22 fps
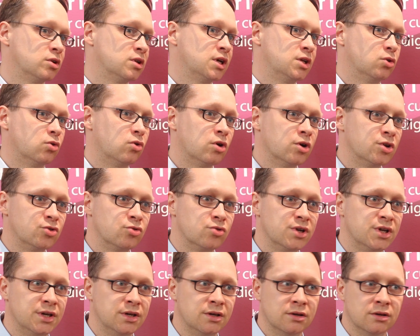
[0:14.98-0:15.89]
online
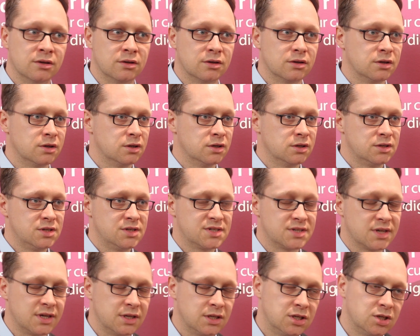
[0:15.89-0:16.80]
ordering,
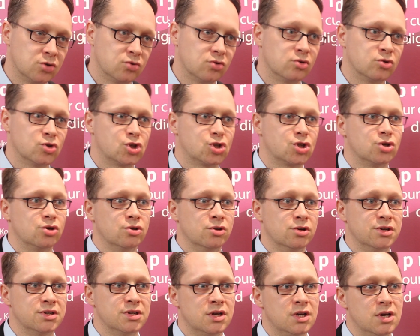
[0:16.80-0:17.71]
designing your own
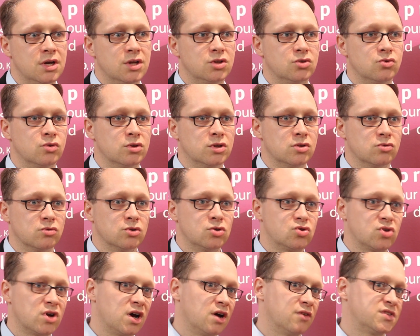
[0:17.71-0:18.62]
shirt, doing your own
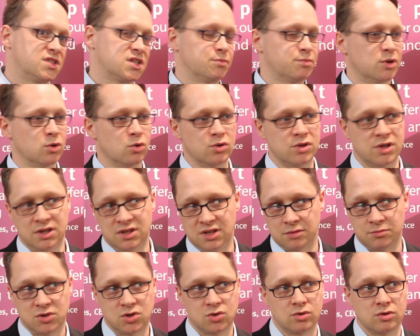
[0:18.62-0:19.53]
drafts, uploading
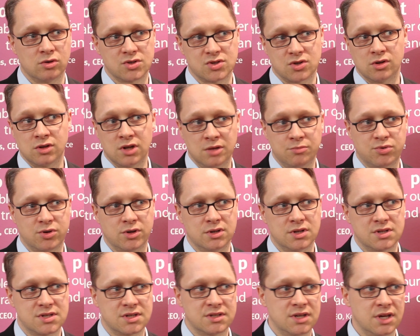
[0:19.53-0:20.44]
them to those online
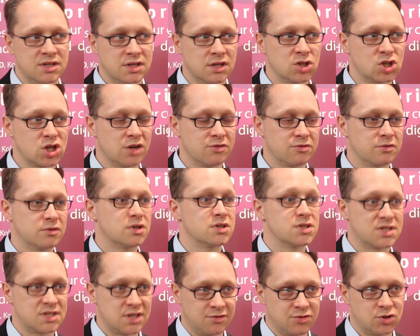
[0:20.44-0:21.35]
printers and getting
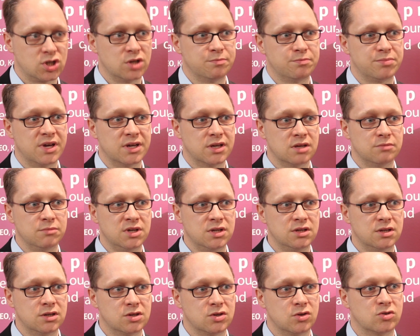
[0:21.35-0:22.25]
stuff shipped back
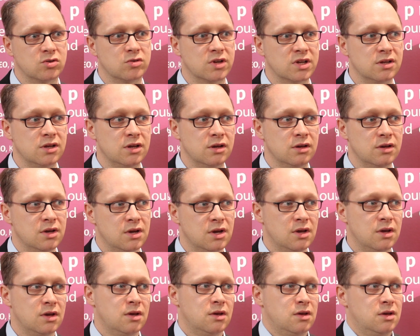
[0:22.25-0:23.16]
immediately, quickly.
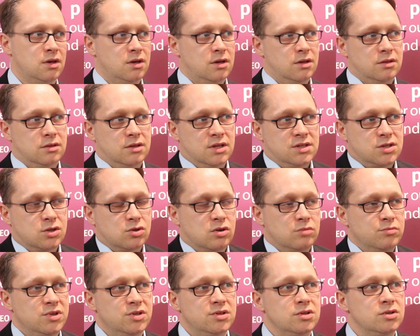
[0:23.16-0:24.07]
It's a
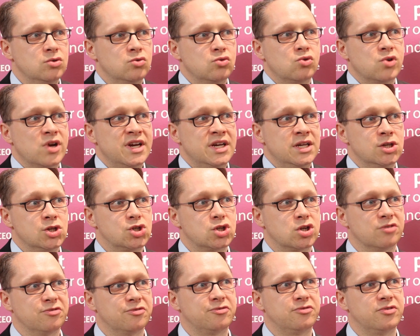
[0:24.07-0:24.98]
completely new
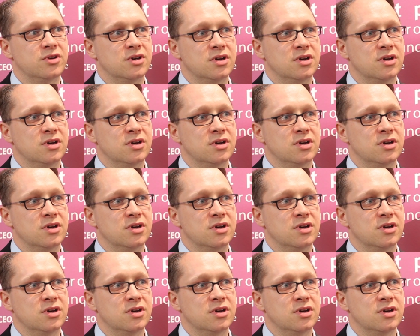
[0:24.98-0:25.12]
range of